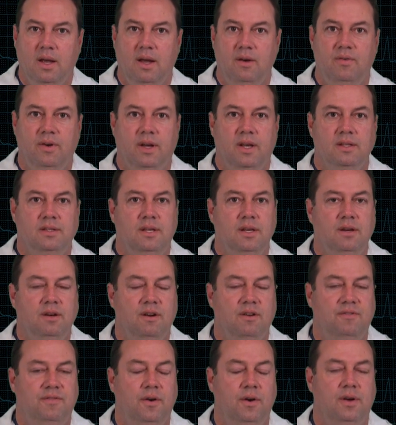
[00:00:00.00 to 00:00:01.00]
If we continue
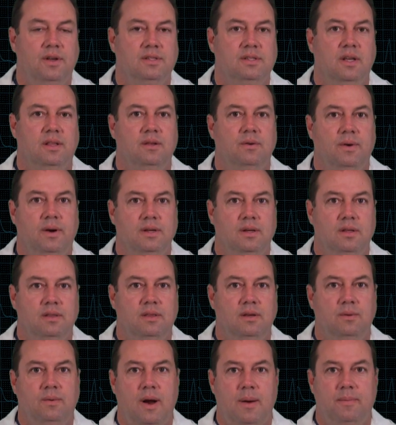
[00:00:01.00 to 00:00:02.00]
to focus on the, re
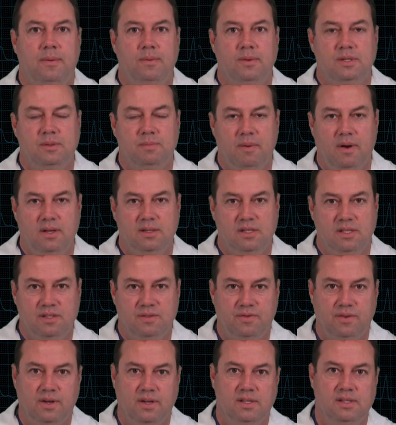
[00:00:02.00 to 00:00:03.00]
the rapid responses
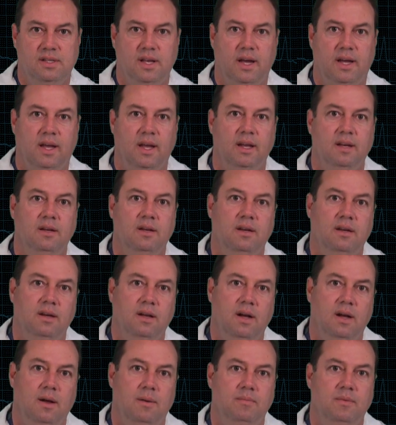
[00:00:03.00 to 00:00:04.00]
for a second,
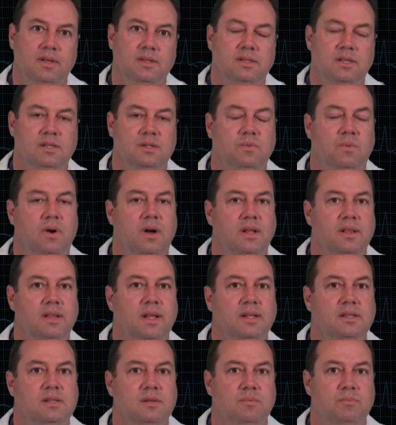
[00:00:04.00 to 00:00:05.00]
um, this is one
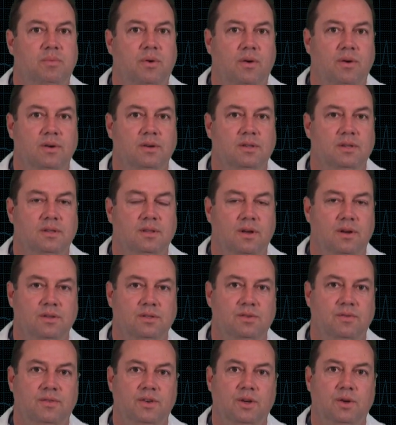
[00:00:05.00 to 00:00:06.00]
that's important to
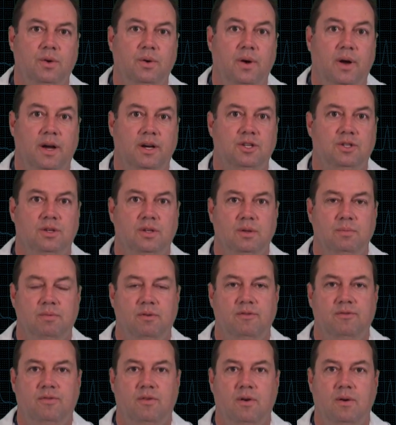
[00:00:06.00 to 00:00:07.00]
those of you who actually
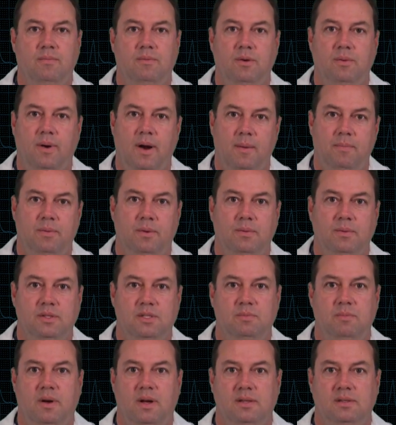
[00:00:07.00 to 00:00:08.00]
perform the rapid
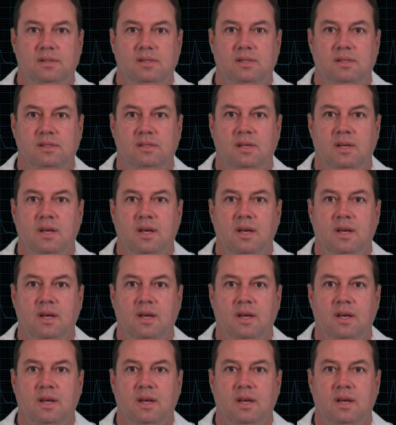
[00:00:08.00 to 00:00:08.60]
responses,